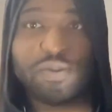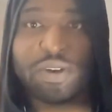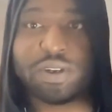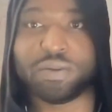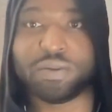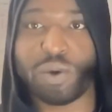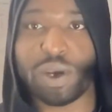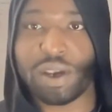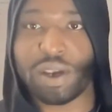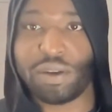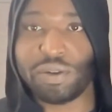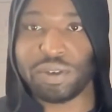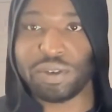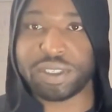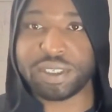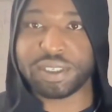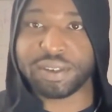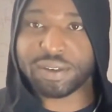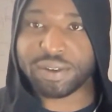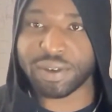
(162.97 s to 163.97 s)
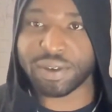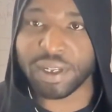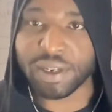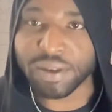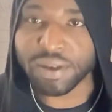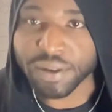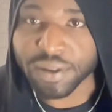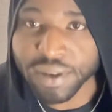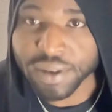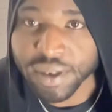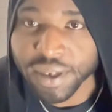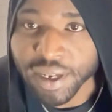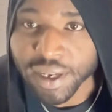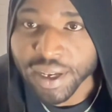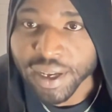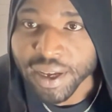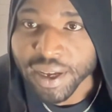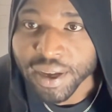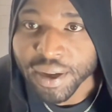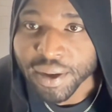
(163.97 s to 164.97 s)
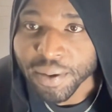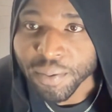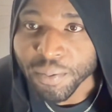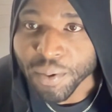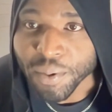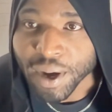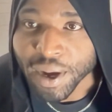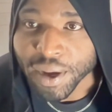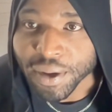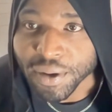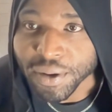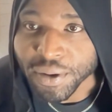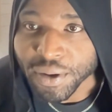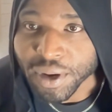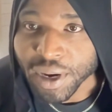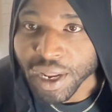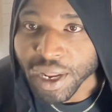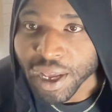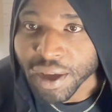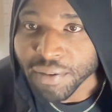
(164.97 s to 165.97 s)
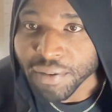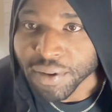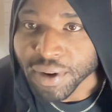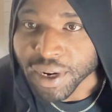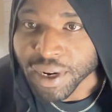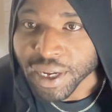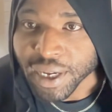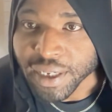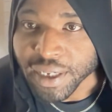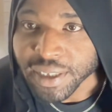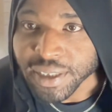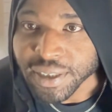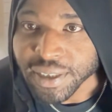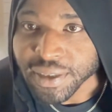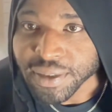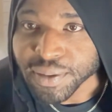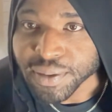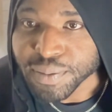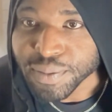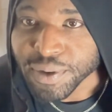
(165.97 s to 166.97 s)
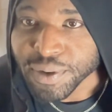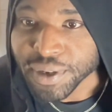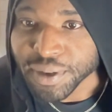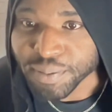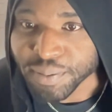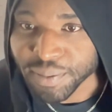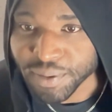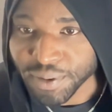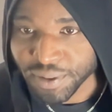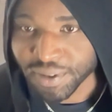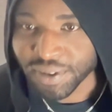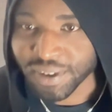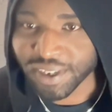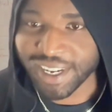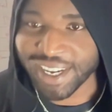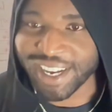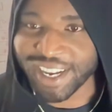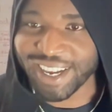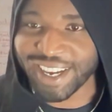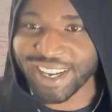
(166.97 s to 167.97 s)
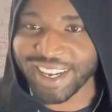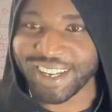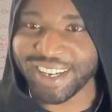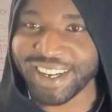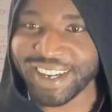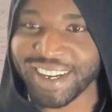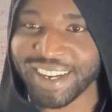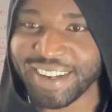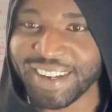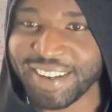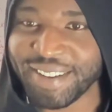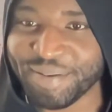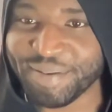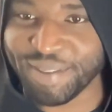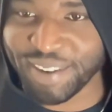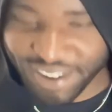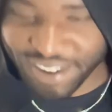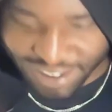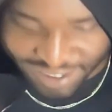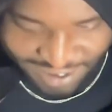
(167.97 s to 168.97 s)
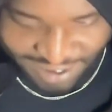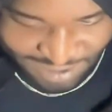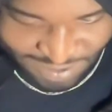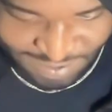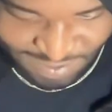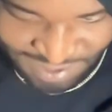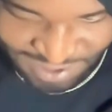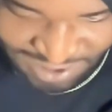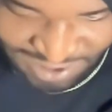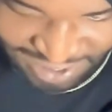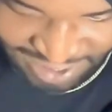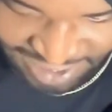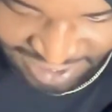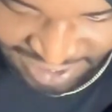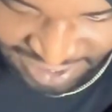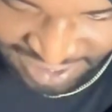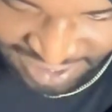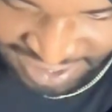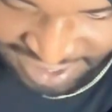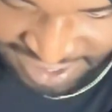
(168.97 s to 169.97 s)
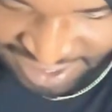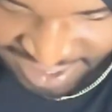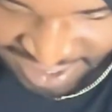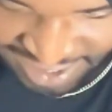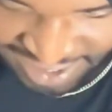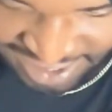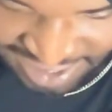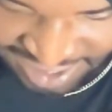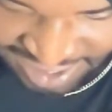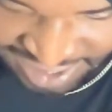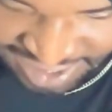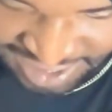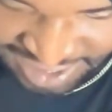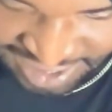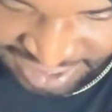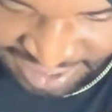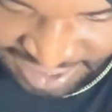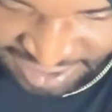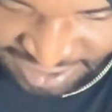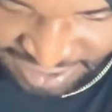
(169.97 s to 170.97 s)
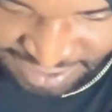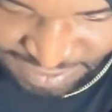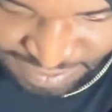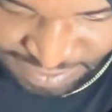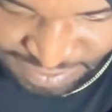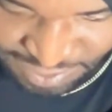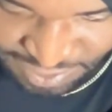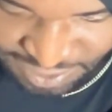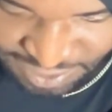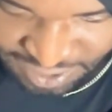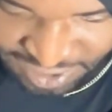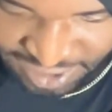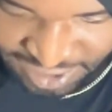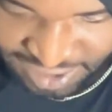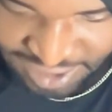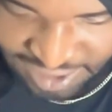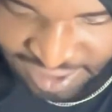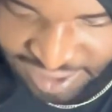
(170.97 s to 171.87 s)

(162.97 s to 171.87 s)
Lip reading: We are using. Oh, hello. Why are you not live on IG? Good morning, bro. Hi, very good morning. Good morning.